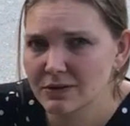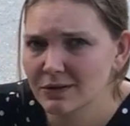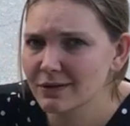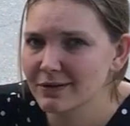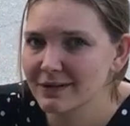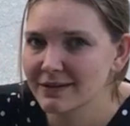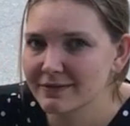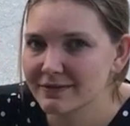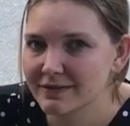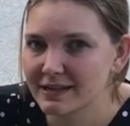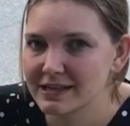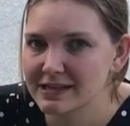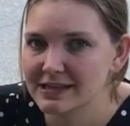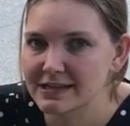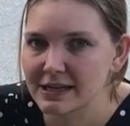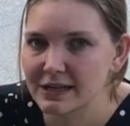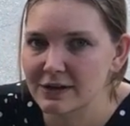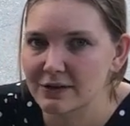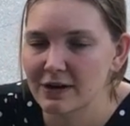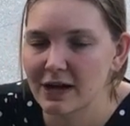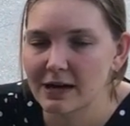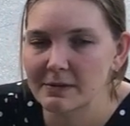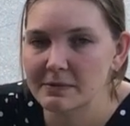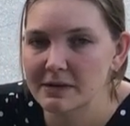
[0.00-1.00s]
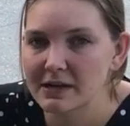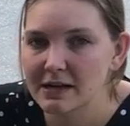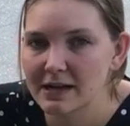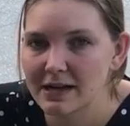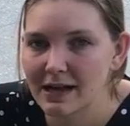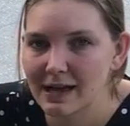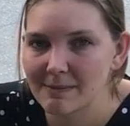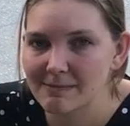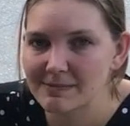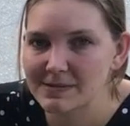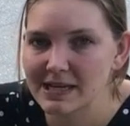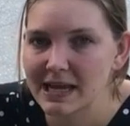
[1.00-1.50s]
or if they do, I'm gonna
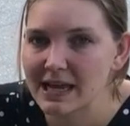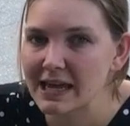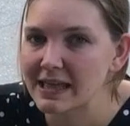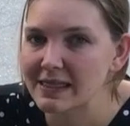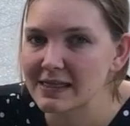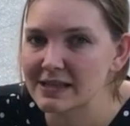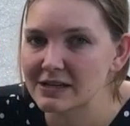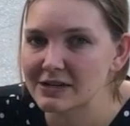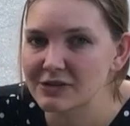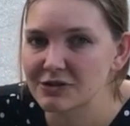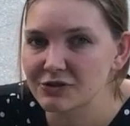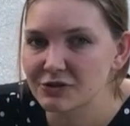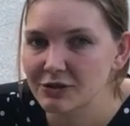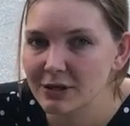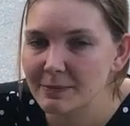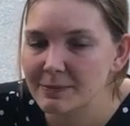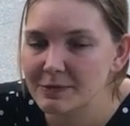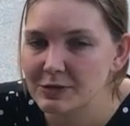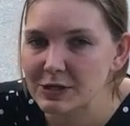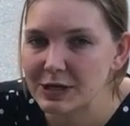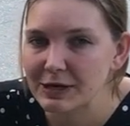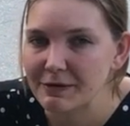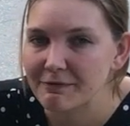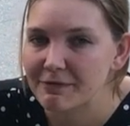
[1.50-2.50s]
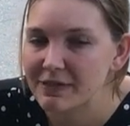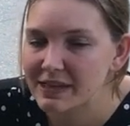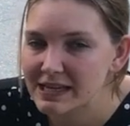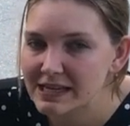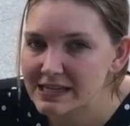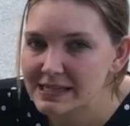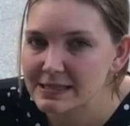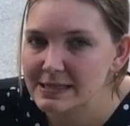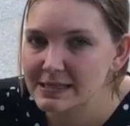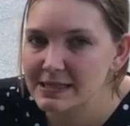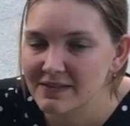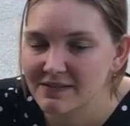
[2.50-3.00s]
update in the description of
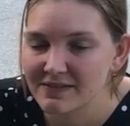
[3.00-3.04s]
this